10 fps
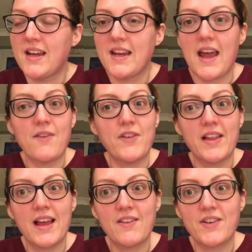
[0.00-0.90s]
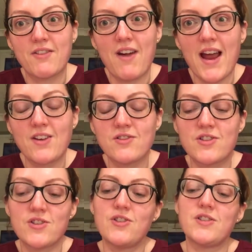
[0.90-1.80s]
yeah, I feel like I've had a right good
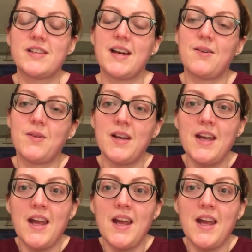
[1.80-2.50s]
sort out.